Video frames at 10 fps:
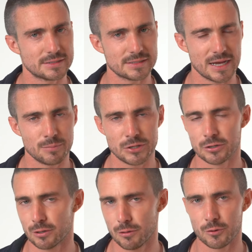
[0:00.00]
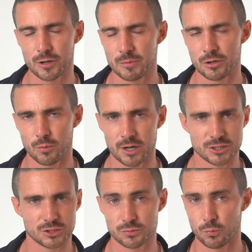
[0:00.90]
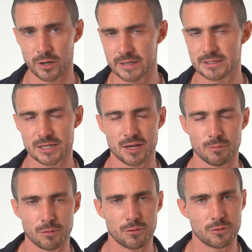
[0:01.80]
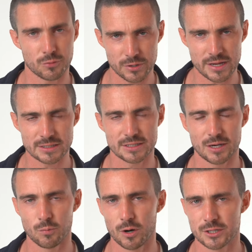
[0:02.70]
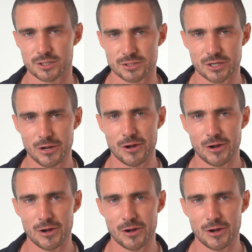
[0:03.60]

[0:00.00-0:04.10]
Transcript: 10 meter and 30 meter watches, 1 ATM, 3 ATM watches